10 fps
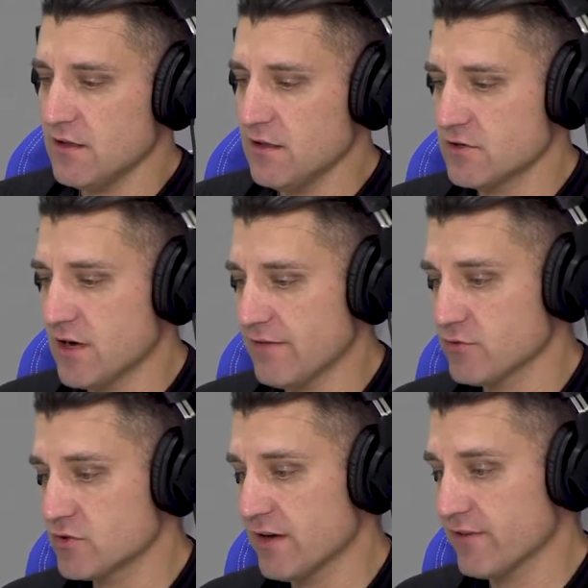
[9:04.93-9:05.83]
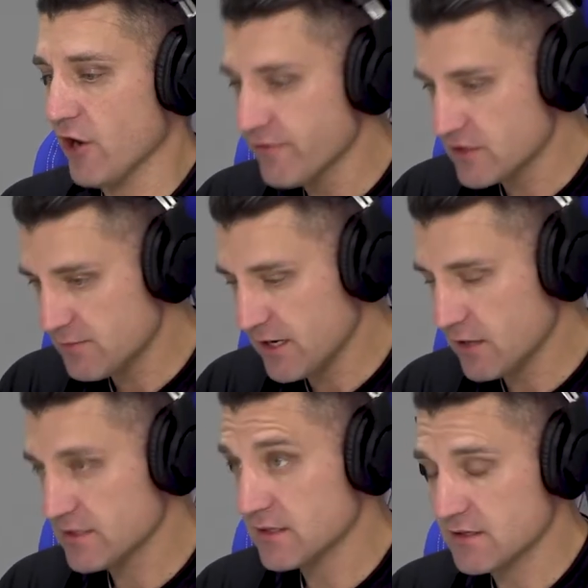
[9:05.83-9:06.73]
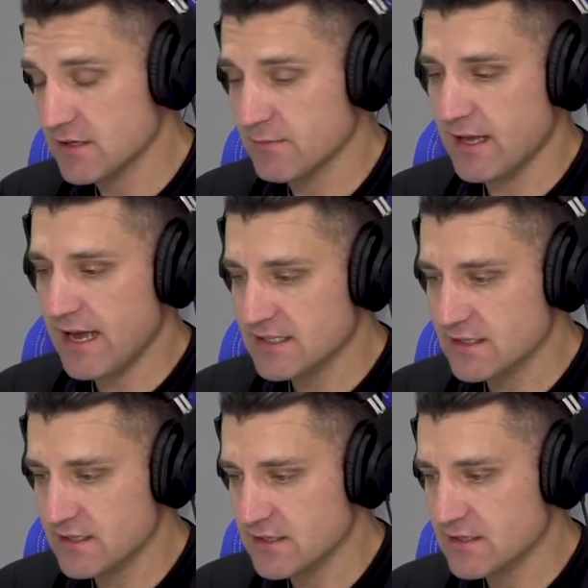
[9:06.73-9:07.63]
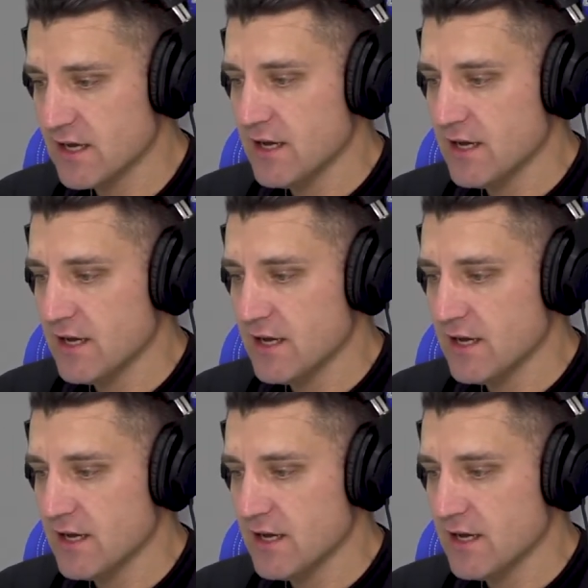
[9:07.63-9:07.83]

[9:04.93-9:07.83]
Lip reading: the driver was driving over the speed limit at the time of the accident,